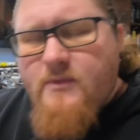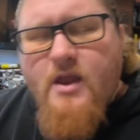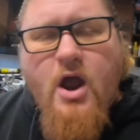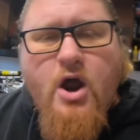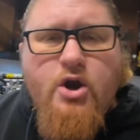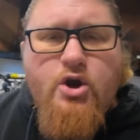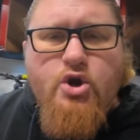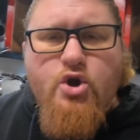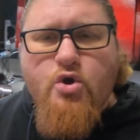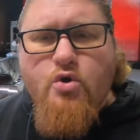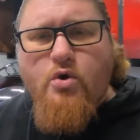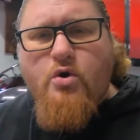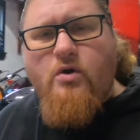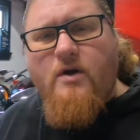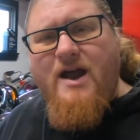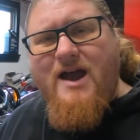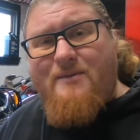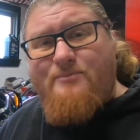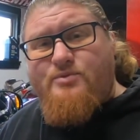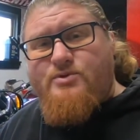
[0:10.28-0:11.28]
new
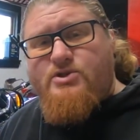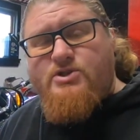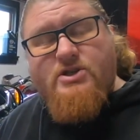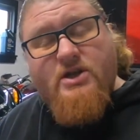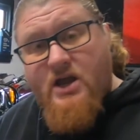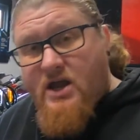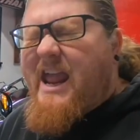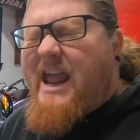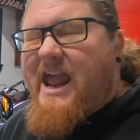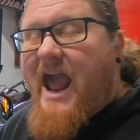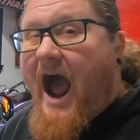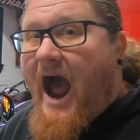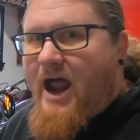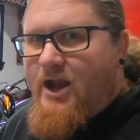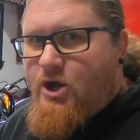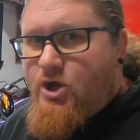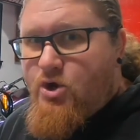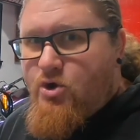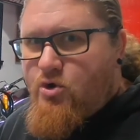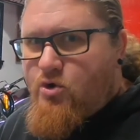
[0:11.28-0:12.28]
grips.
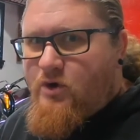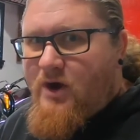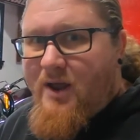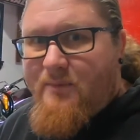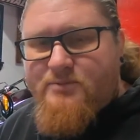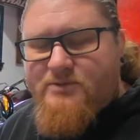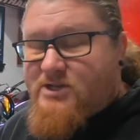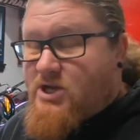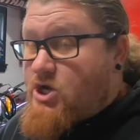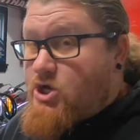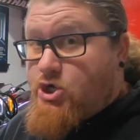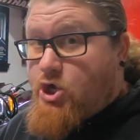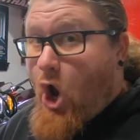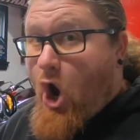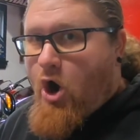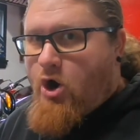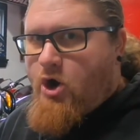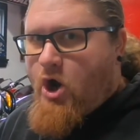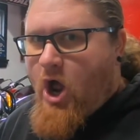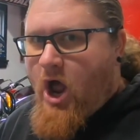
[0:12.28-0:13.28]
Got new grips and
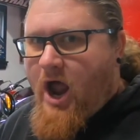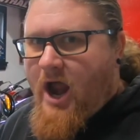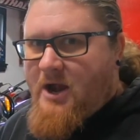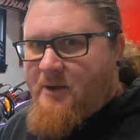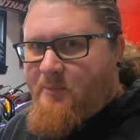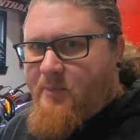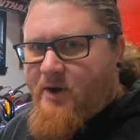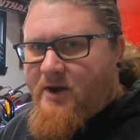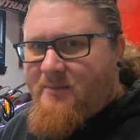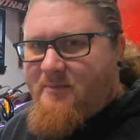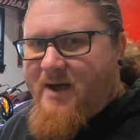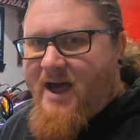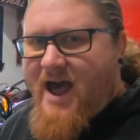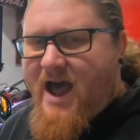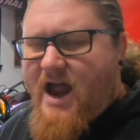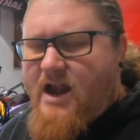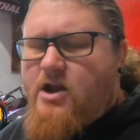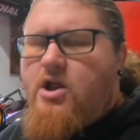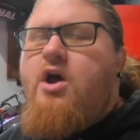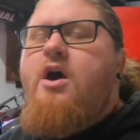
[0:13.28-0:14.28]
don't know how to put them
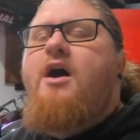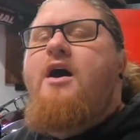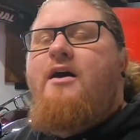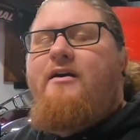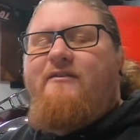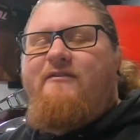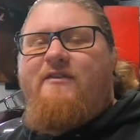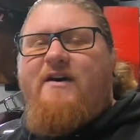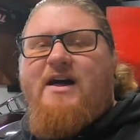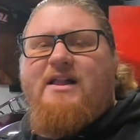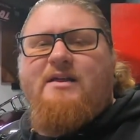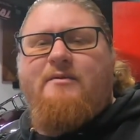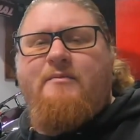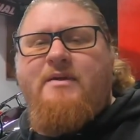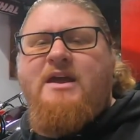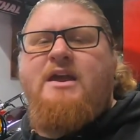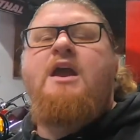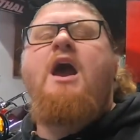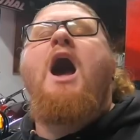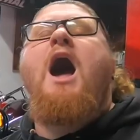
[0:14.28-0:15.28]
on? Follow
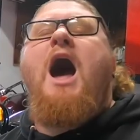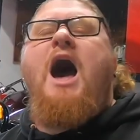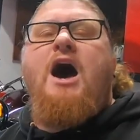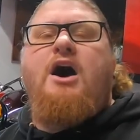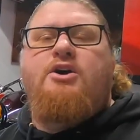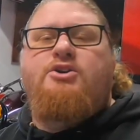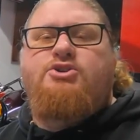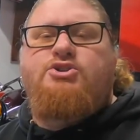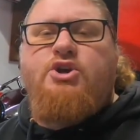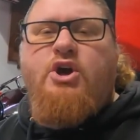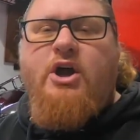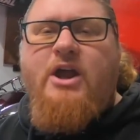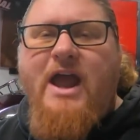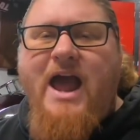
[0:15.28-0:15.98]
me, I'll show you